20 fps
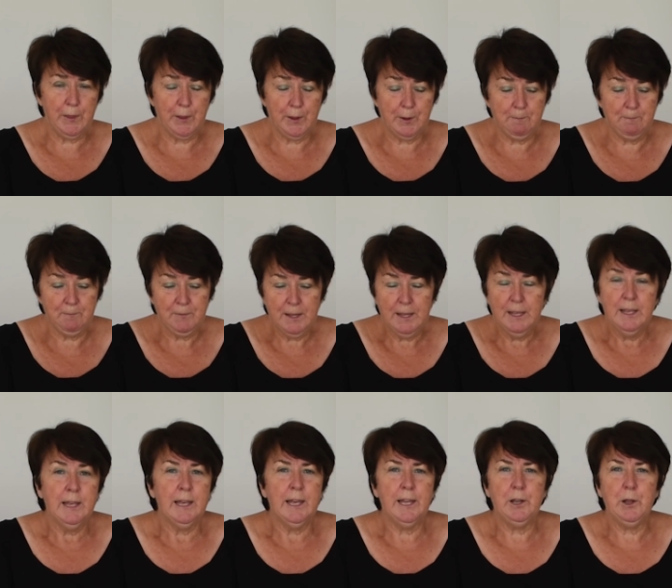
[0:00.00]
them,
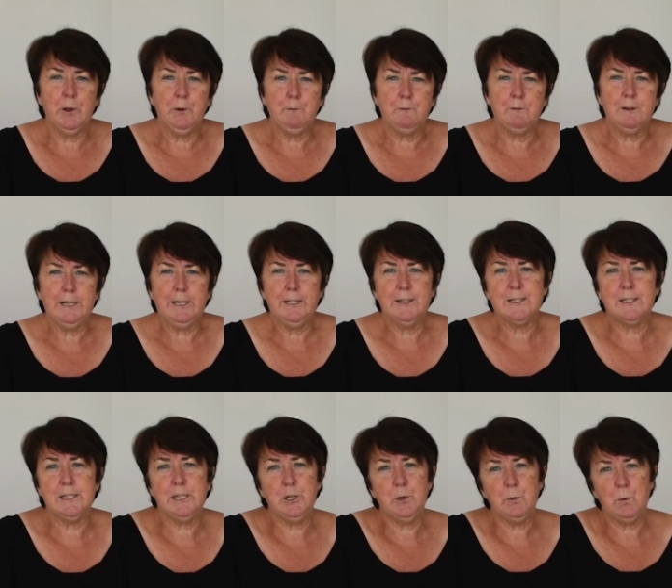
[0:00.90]
and hopefully
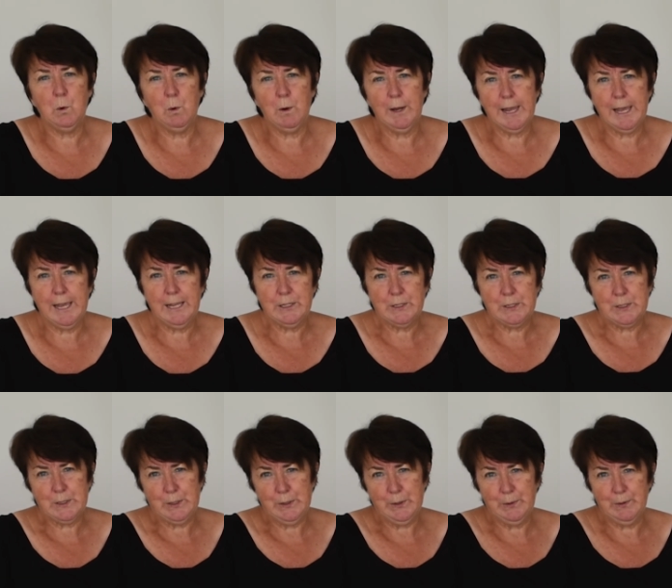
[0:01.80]
see you all again
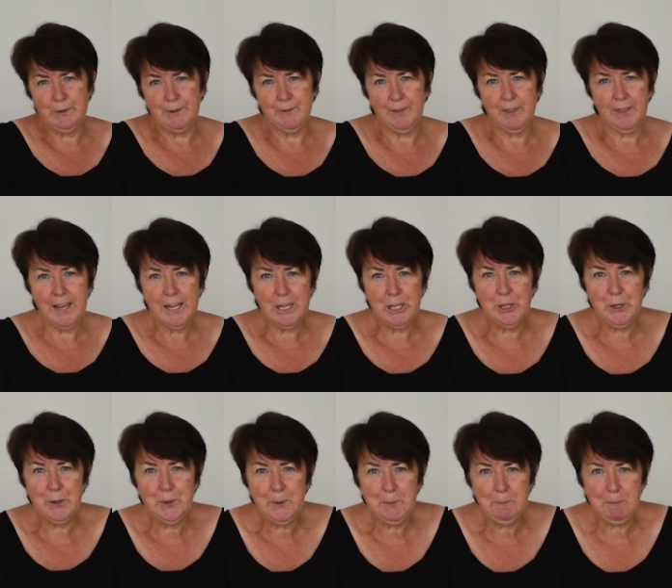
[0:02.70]
soon. Thank
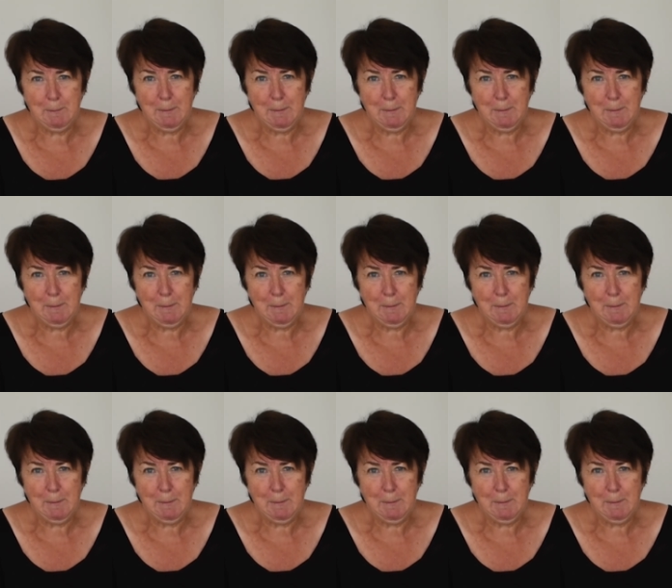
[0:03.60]
you, bye